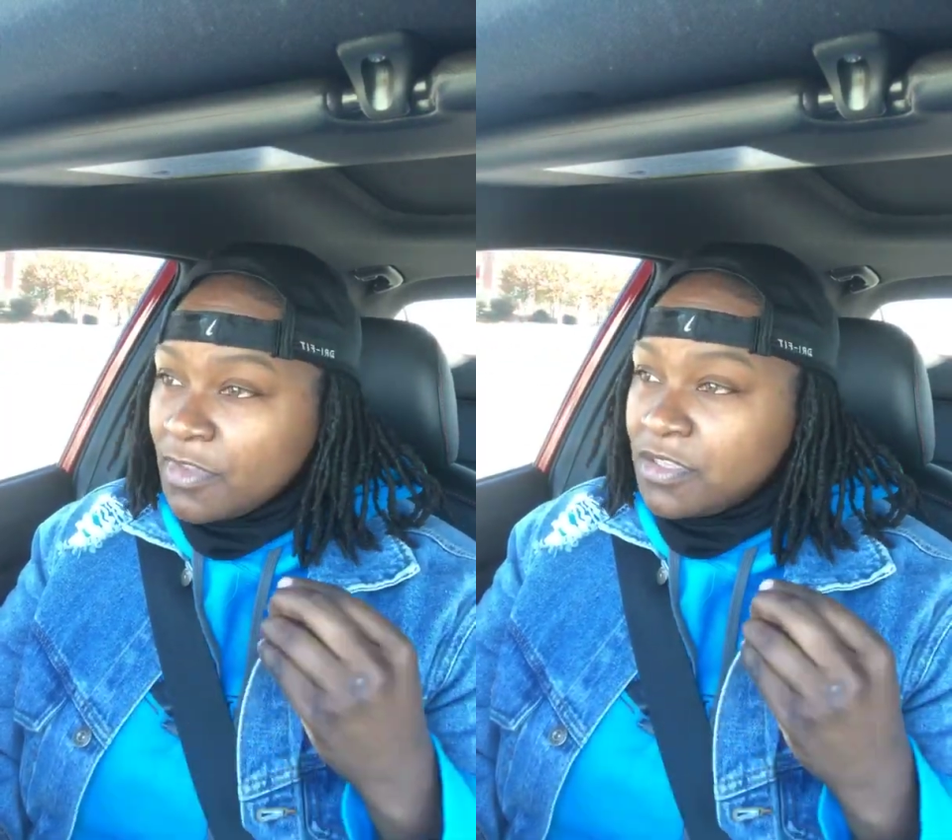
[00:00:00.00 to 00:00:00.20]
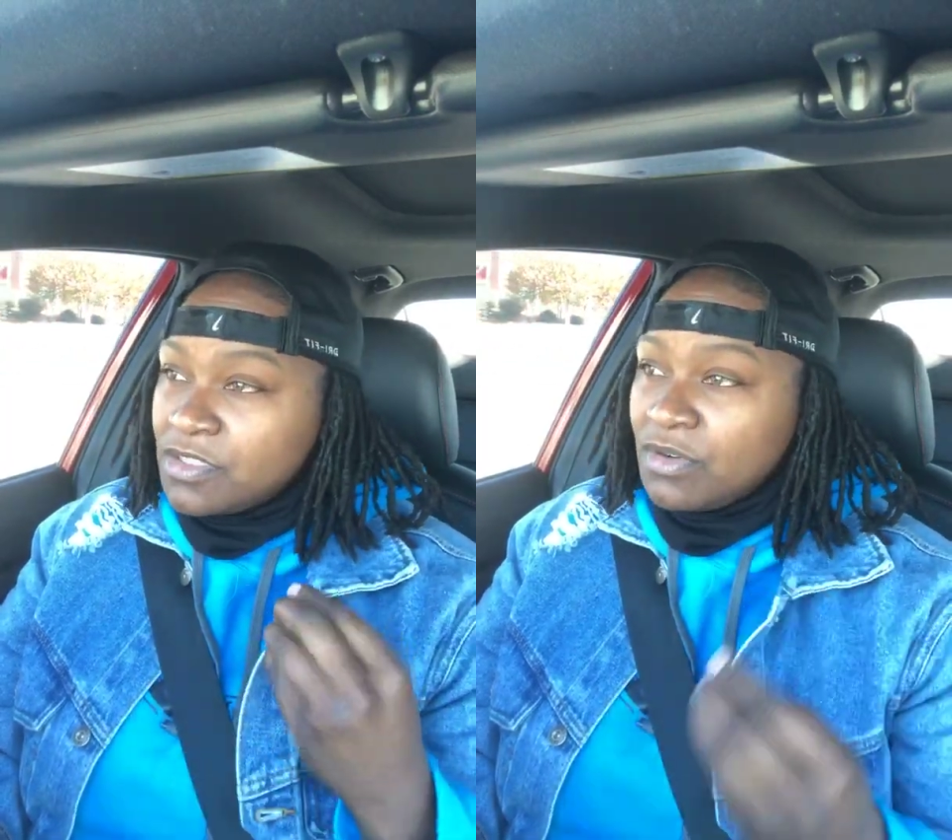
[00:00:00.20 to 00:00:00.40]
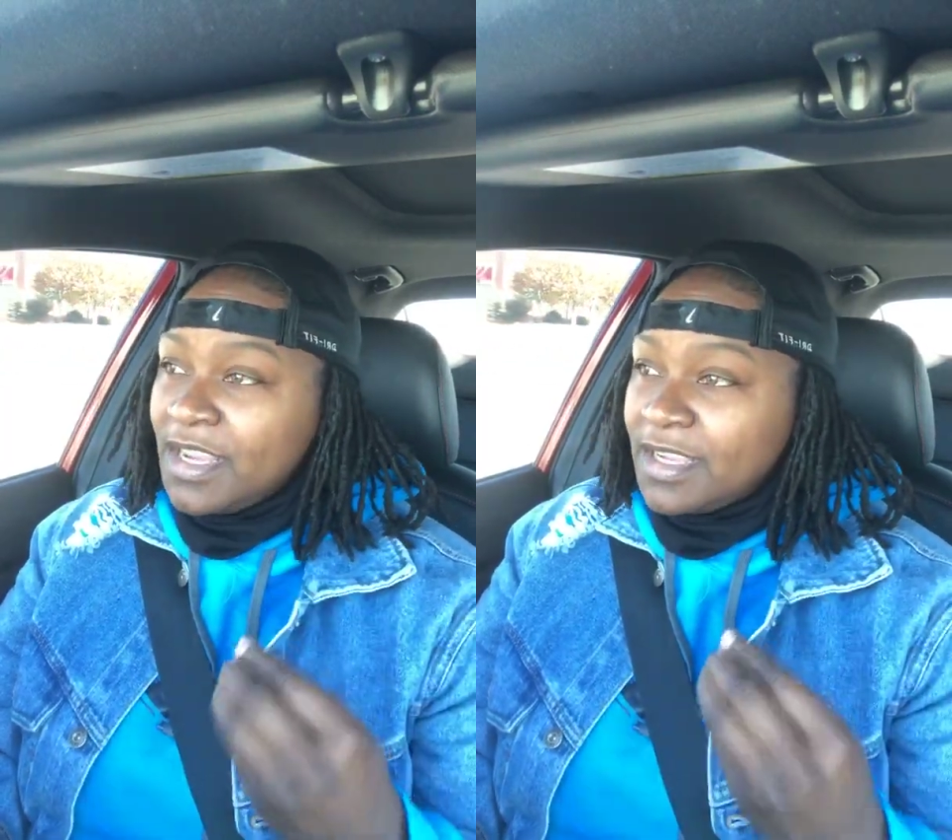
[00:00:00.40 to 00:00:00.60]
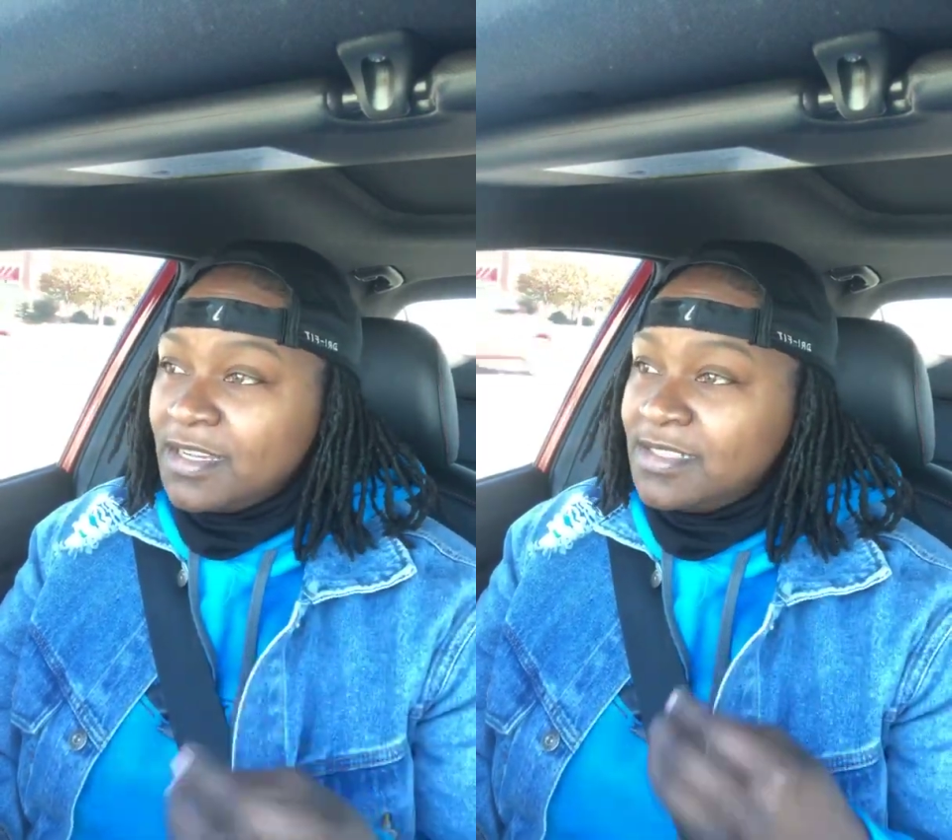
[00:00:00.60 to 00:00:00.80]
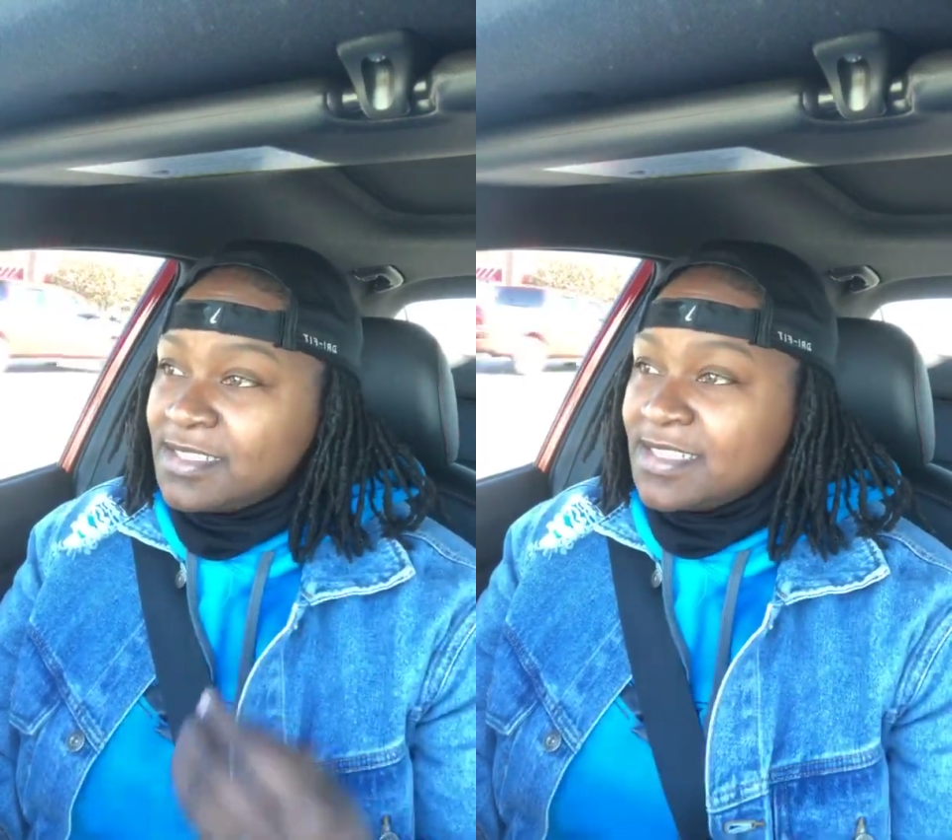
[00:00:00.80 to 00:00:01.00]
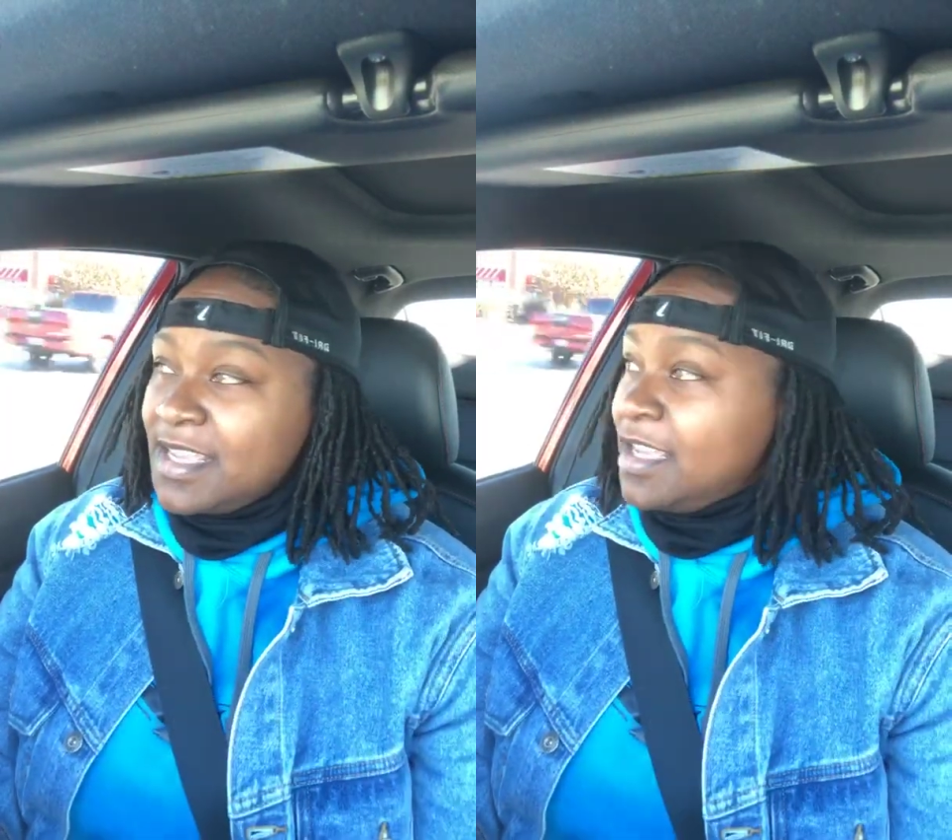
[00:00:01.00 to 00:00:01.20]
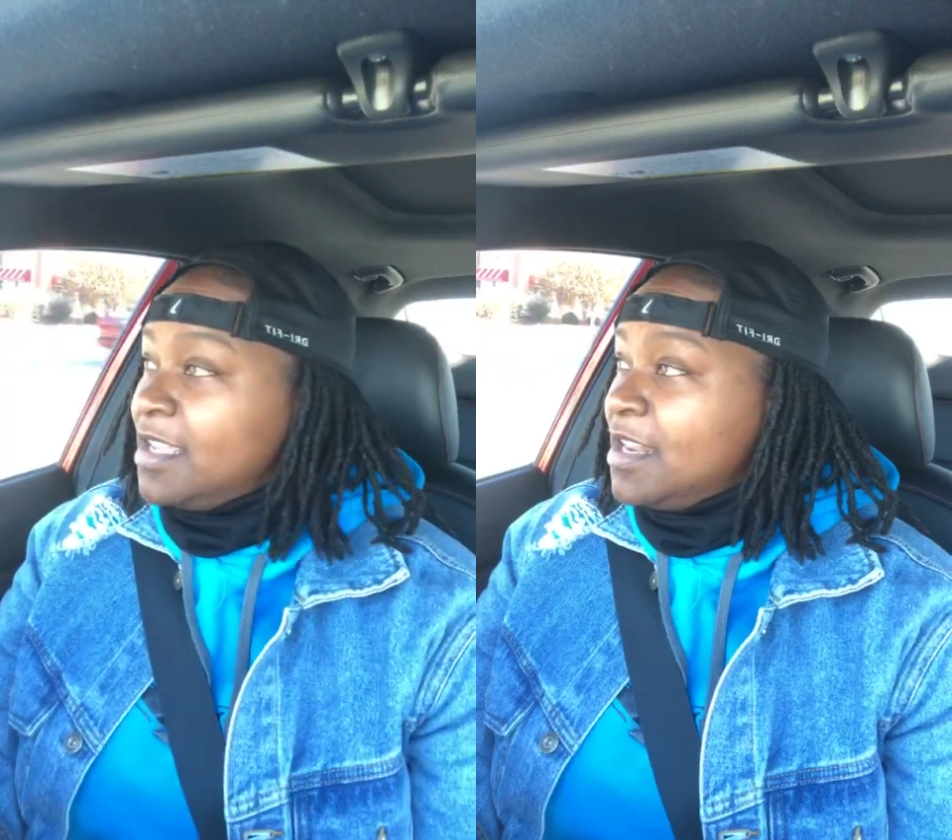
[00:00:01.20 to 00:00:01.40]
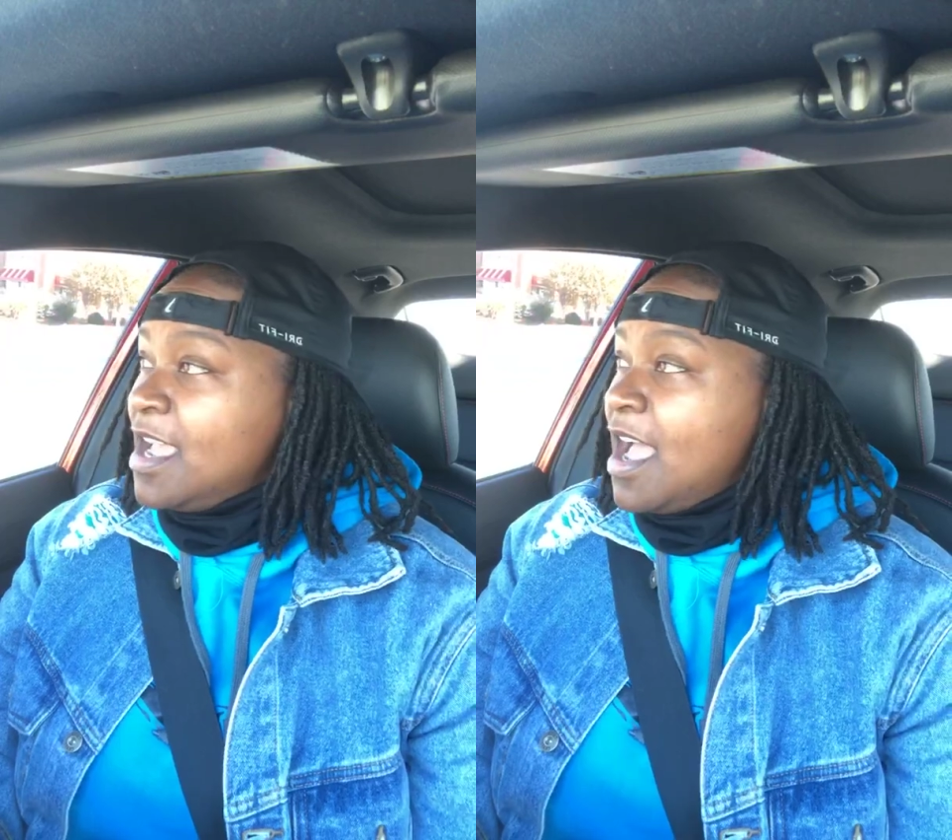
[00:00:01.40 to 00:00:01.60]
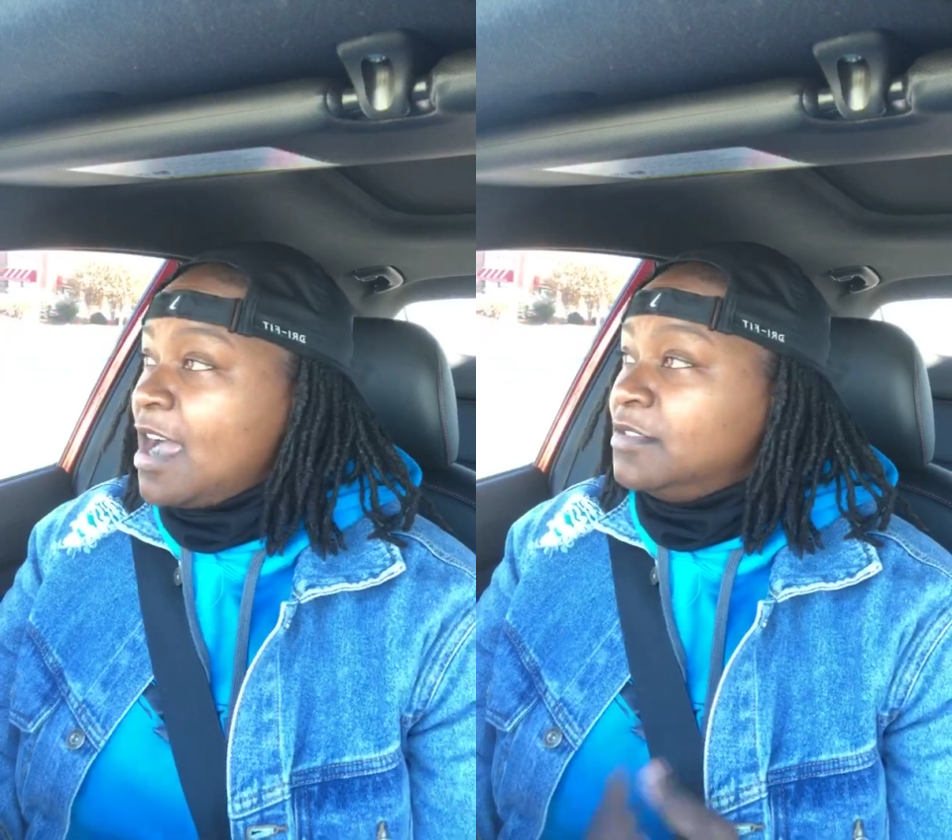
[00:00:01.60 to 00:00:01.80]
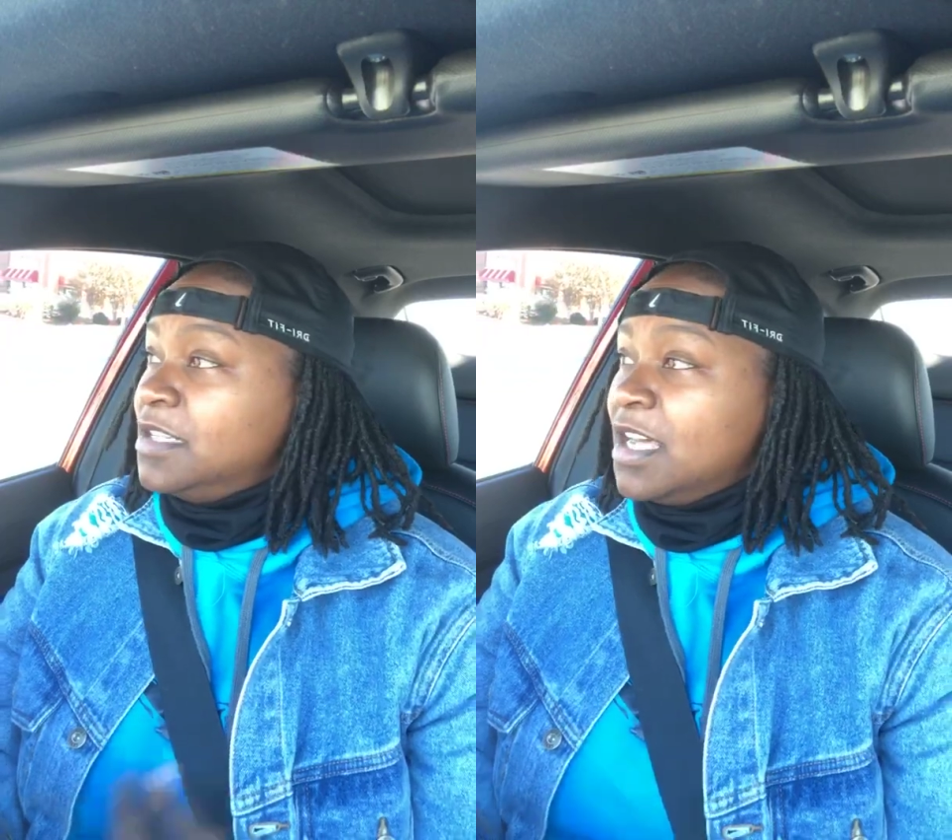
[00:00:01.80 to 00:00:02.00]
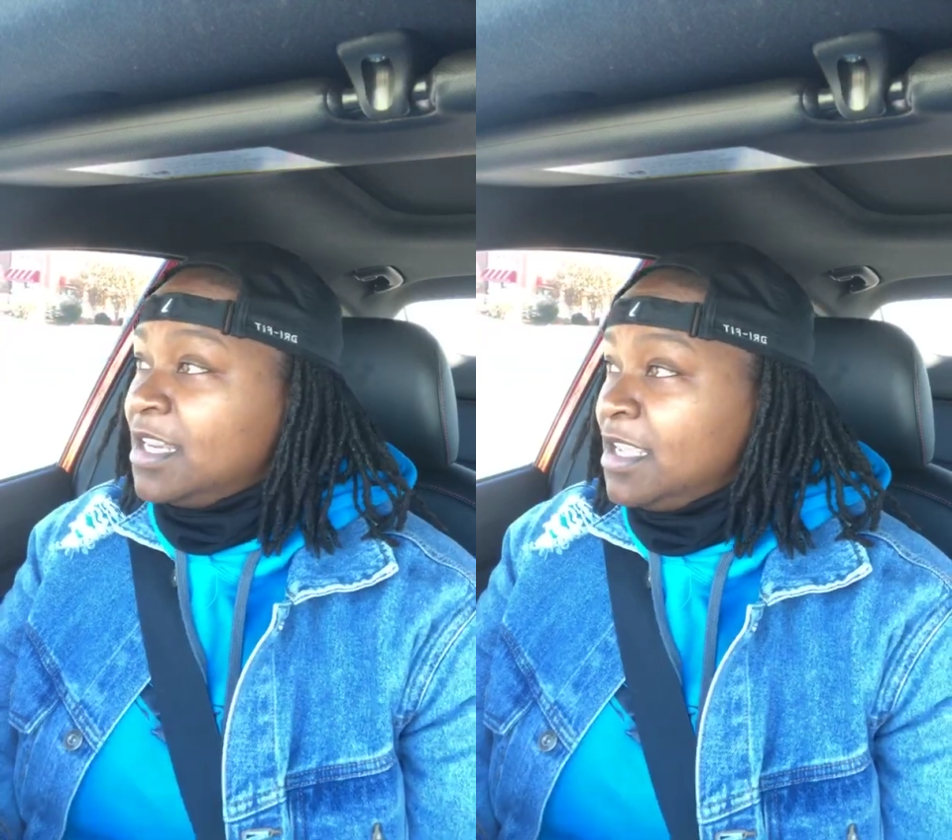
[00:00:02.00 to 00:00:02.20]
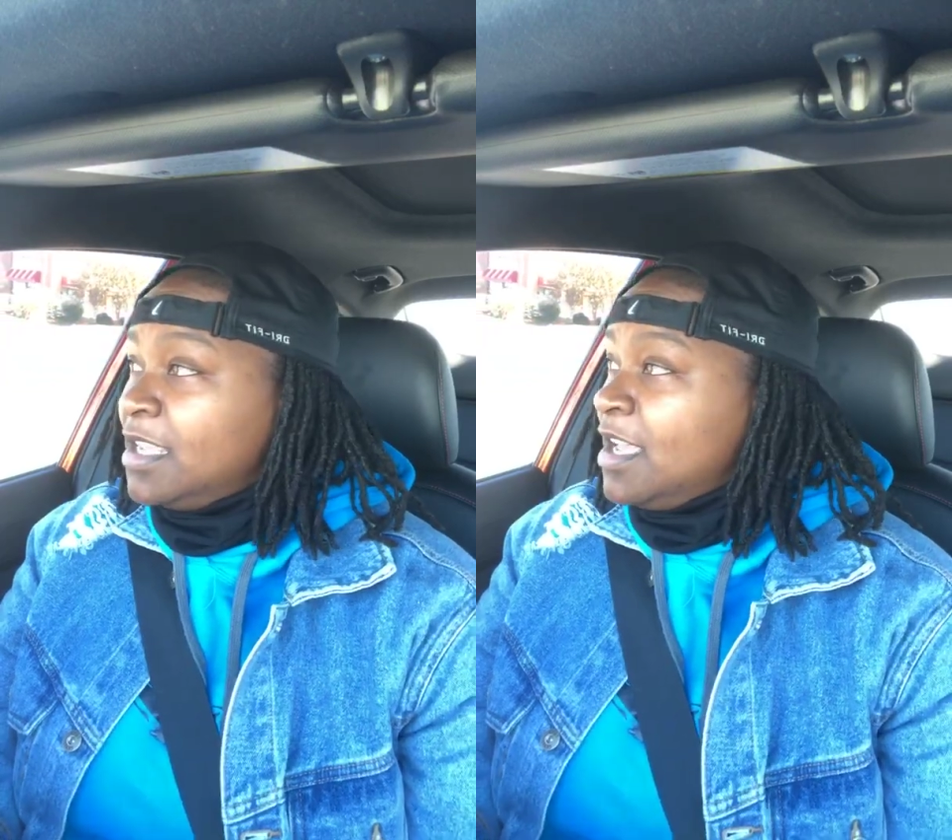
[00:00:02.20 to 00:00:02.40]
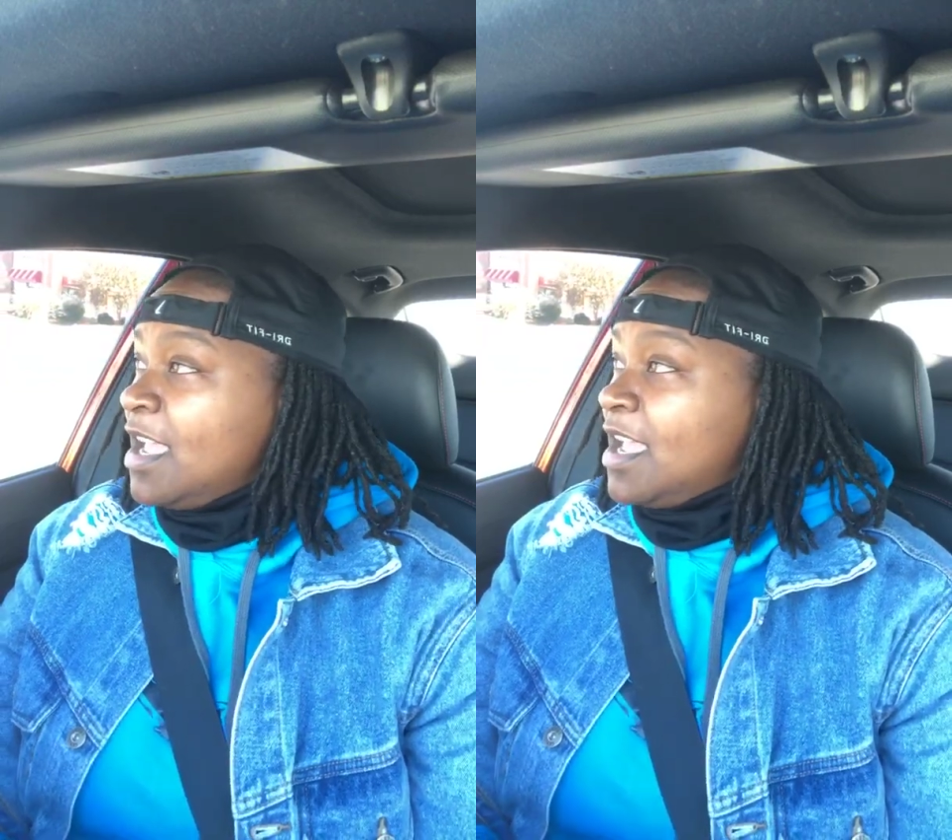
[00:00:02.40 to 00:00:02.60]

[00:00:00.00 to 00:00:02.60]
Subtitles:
So they can understand how nutty